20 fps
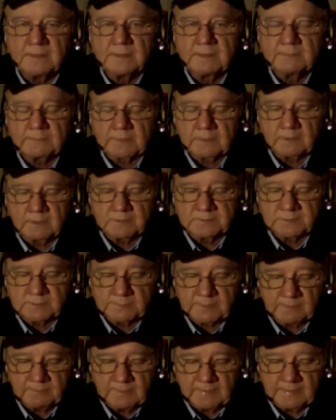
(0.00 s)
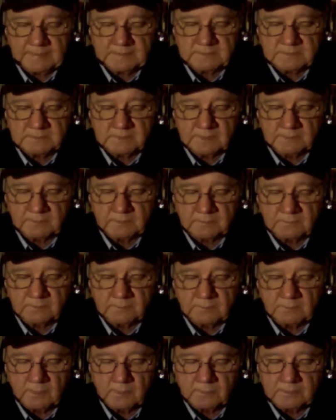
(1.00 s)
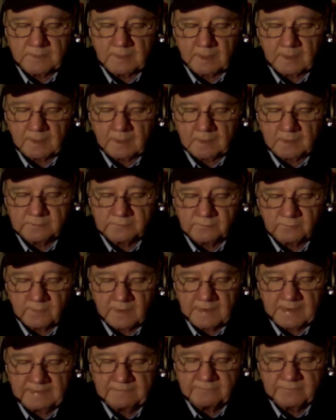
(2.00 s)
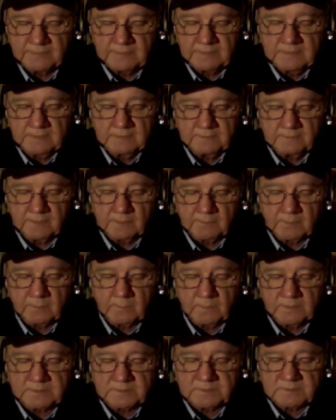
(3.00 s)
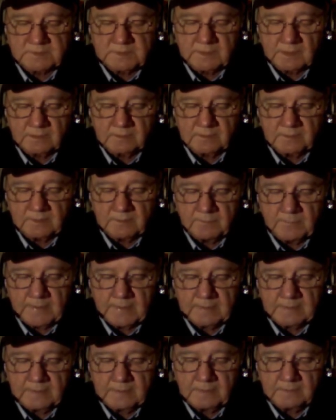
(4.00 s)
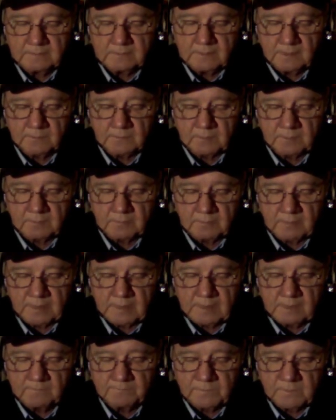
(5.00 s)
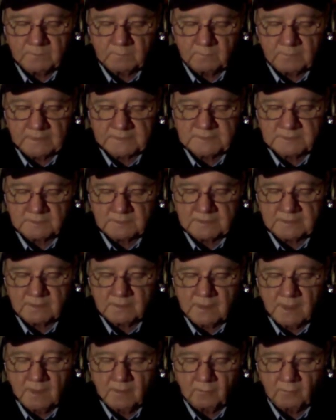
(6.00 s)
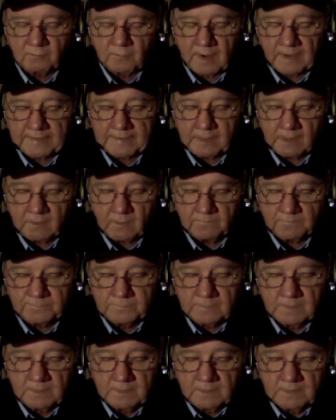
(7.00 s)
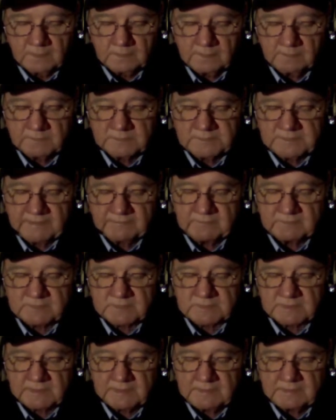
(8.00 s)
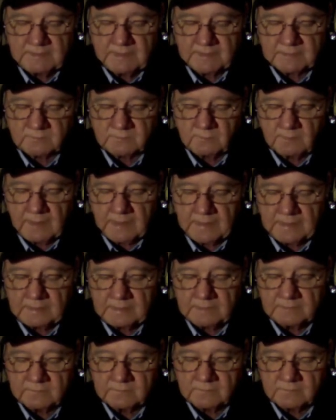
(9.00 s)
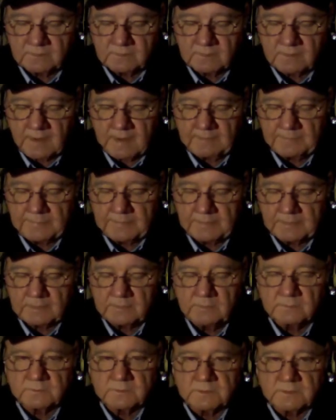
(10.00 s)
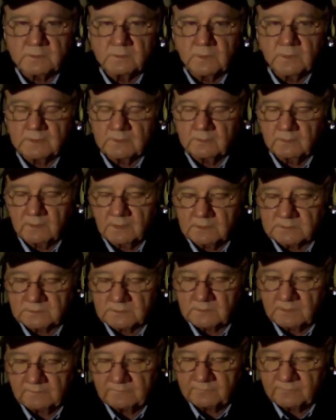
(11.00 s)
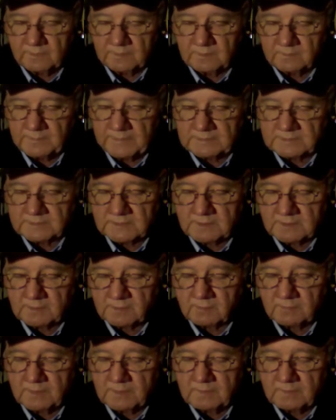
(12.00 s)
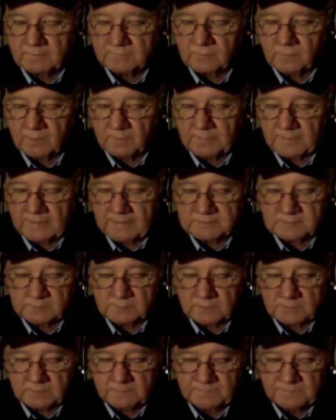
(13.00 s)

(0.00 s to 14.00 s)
But will also be boxing number two, Oh Yeah Hard Drive, number one, CRT Becky, number three, Wrestling Rhino. Number seven, Slatex Roddy is the top pick using Quick Dog software based on three of the four possible